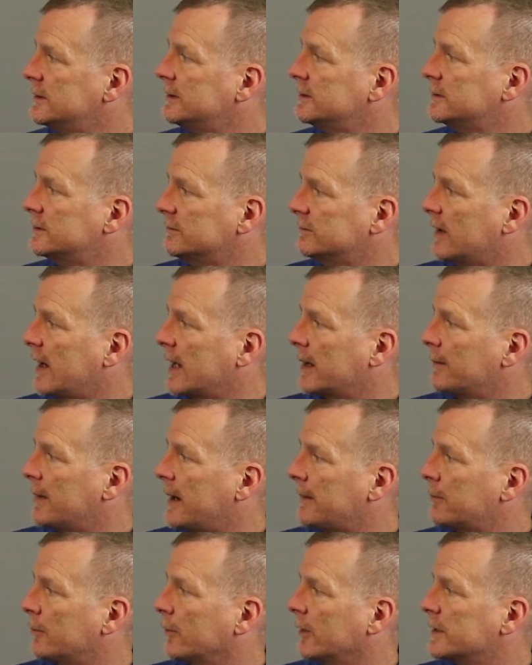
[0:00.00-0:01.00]
divided by
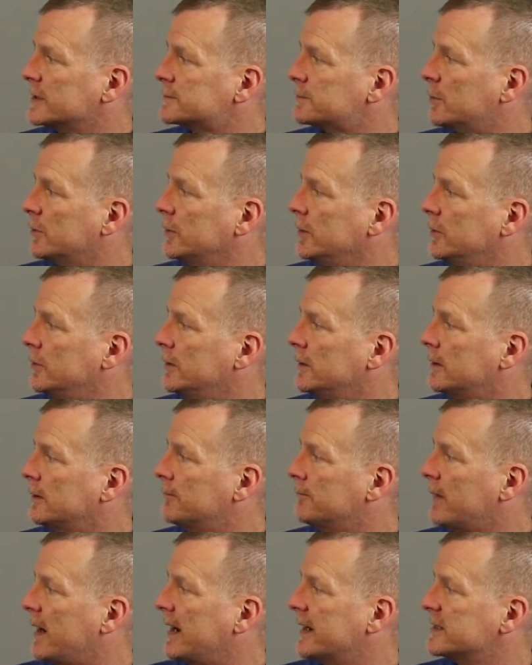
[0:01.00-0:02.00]
price per unit
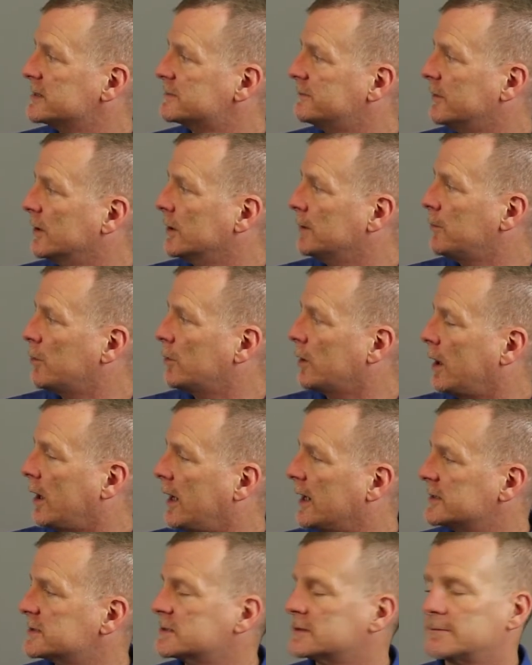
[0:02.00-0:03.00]
minus variable
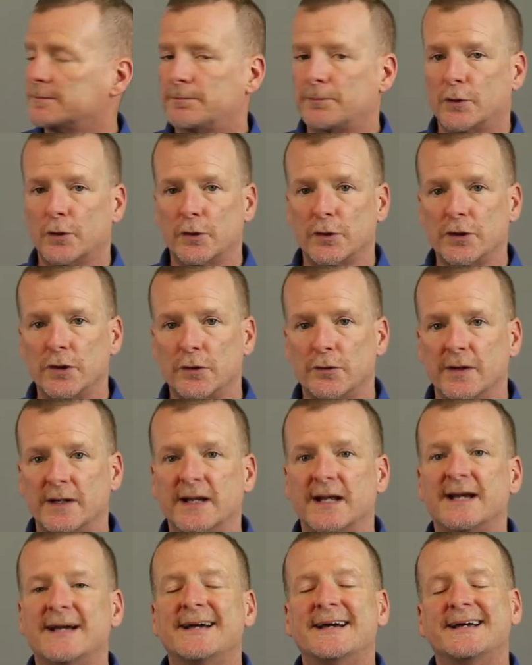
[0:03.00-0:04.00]
cost per
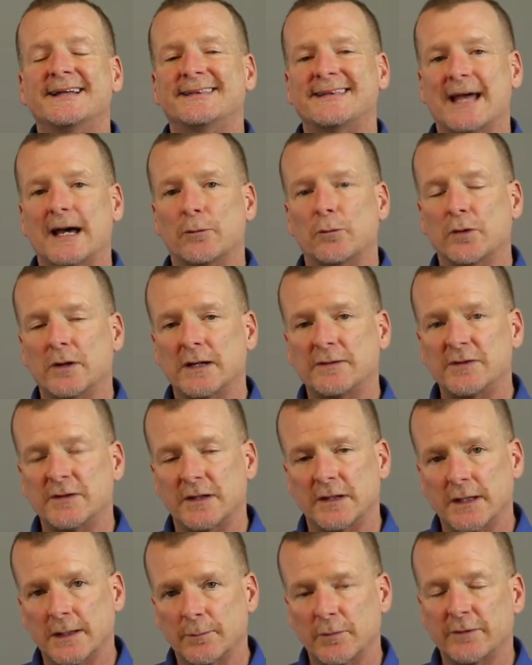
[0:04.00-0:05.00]
unit. That will give you the
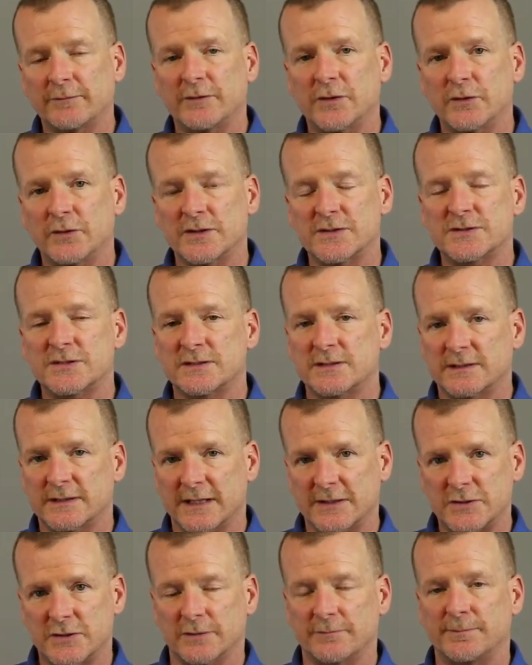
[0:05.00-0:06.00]
number of units
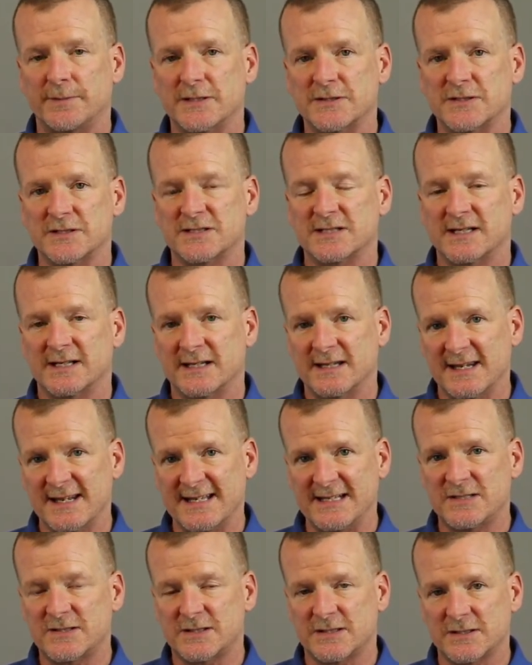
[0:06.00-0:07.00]
that your business
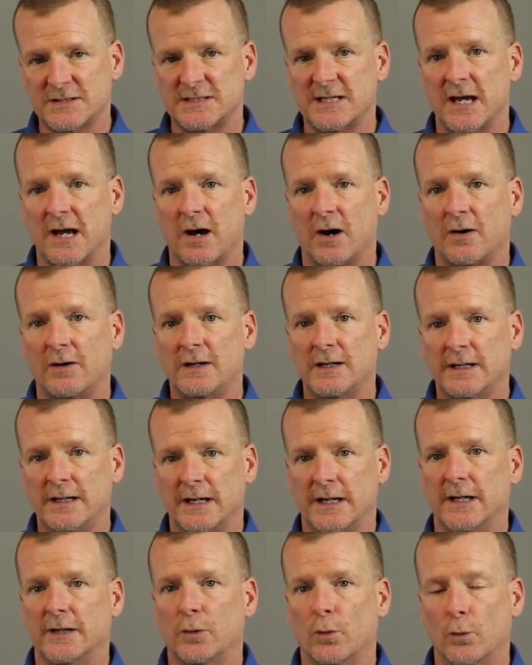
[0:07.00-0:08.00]
needs to sell
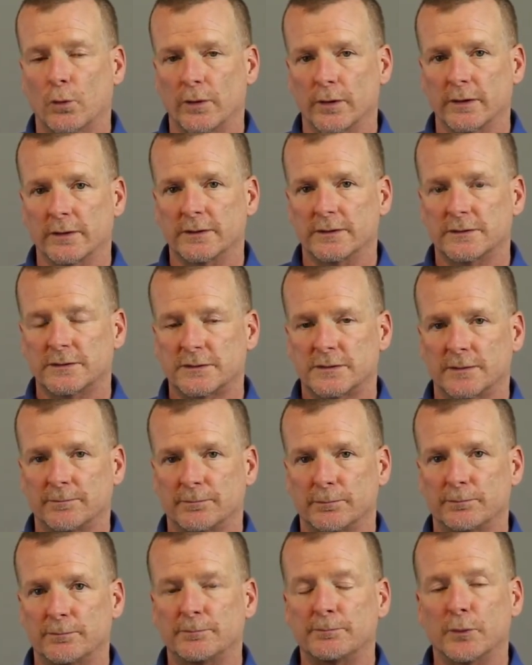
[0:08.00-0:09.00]
in order to
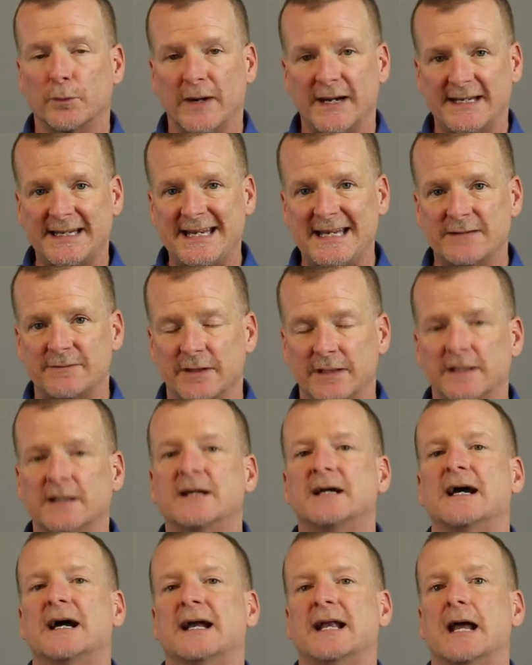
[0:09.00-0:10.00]
break even.
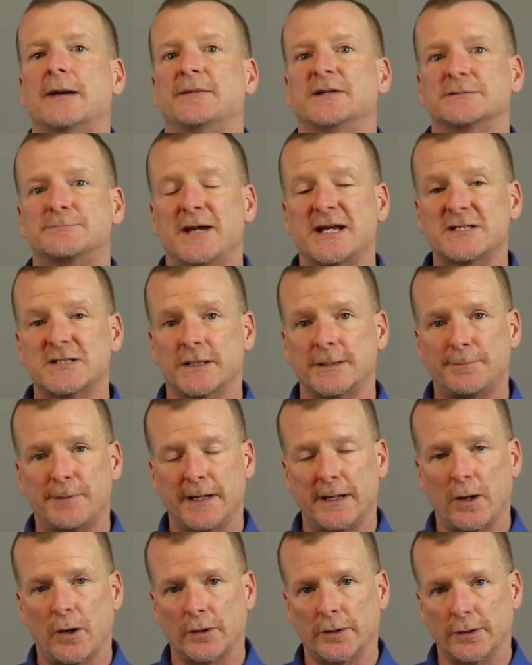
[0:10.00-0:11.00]
And that means basically
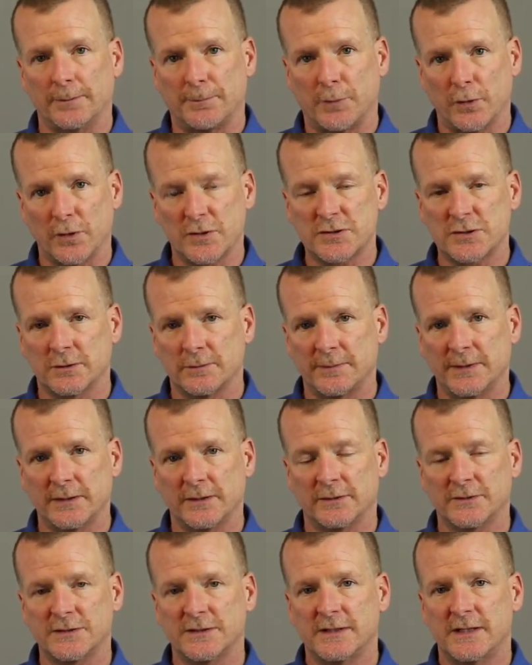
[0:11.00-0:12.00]
pay all your personal
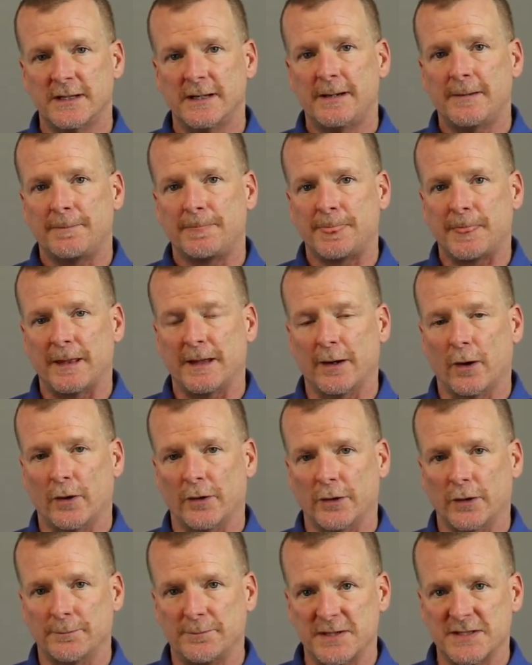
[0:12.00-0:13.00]
bills and all
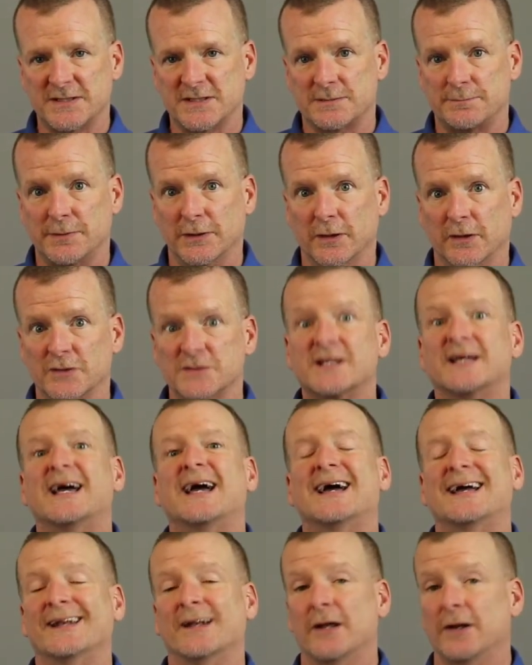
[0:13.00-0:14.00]
your business bills.
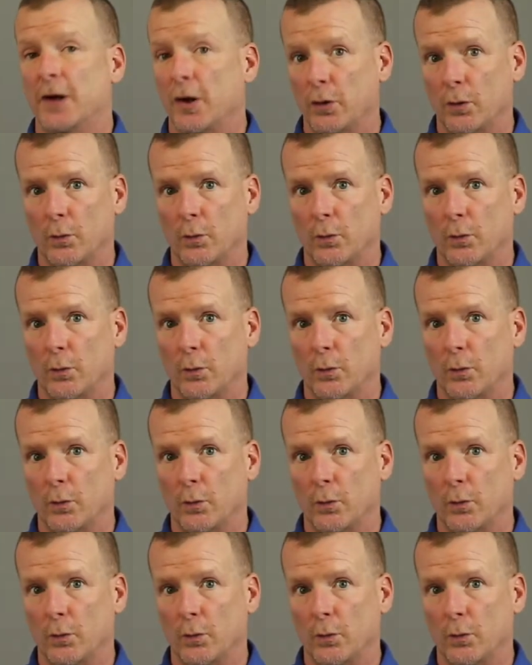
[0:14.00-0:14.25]
And in other